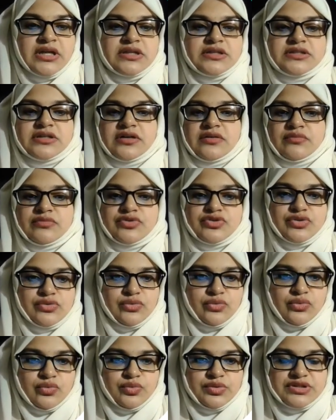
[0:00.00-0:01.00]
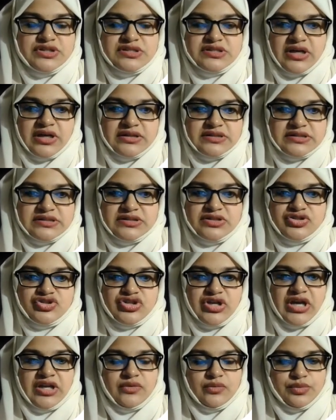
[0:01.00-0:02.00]
Term 2, which starts in
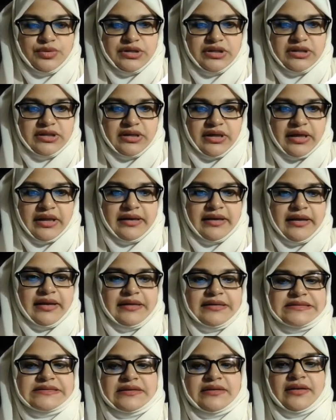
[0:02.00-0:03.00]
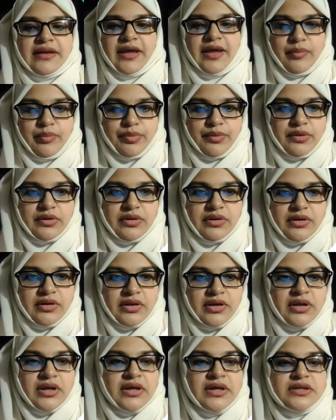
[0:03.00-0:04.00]
January and ends in April.
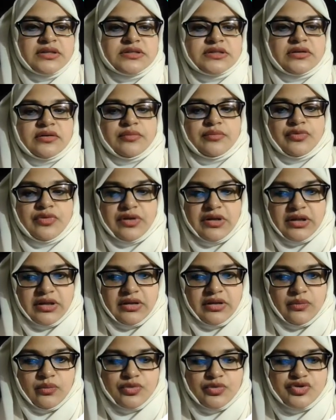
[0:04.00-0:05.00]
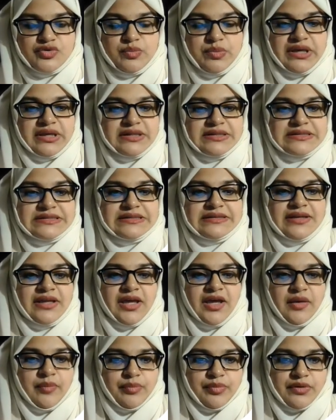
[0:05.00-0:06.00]
Term 3, which begins in
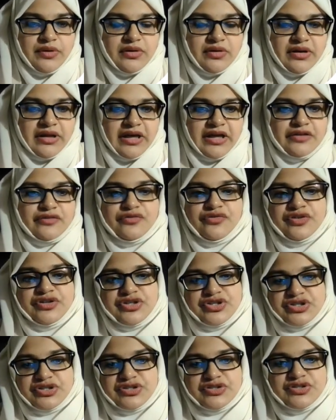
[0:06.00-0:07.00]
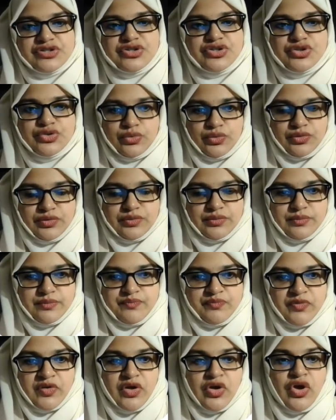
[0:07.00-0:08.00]
April and finishes in June.
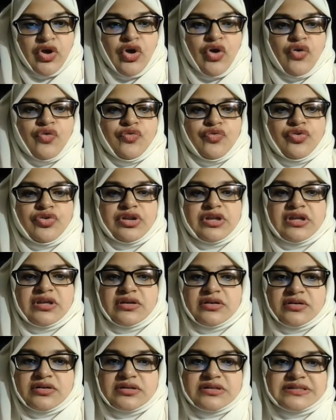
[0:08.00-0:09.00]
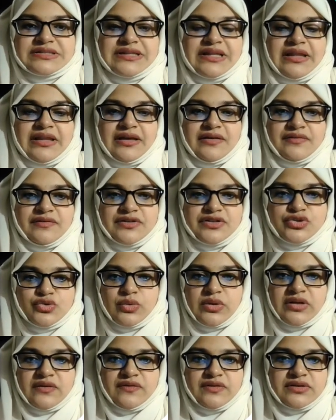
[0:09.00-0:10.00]
For years 11,
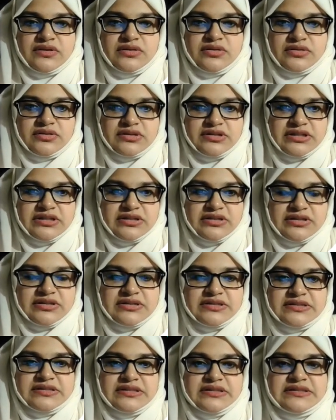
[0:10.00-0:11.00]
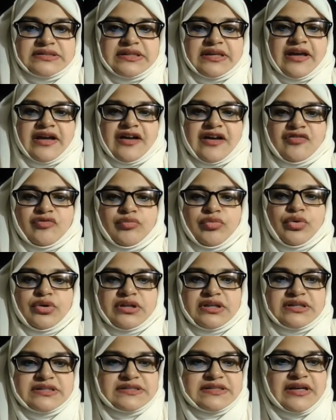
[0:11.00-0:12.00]
12 and 13, since they have board
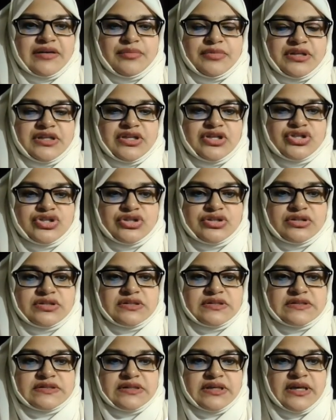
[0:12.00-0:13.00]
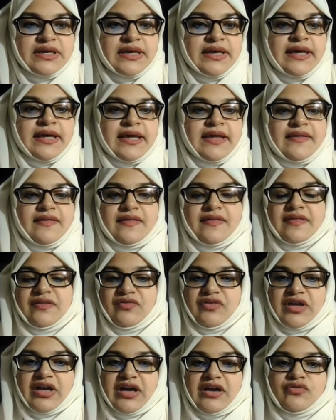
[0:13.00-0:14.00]
examinations,
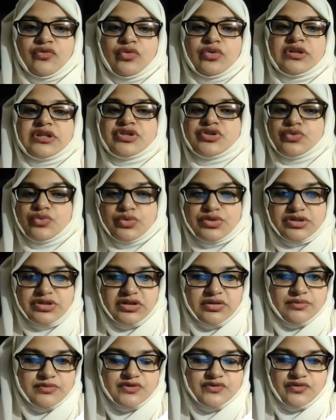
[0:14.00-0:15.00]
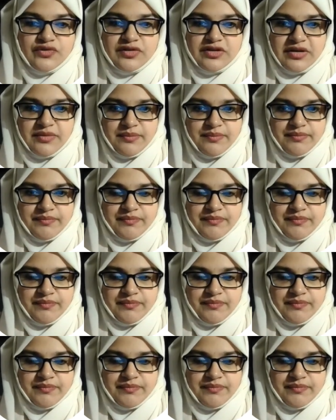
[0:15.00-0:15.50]
we have only two terms for them.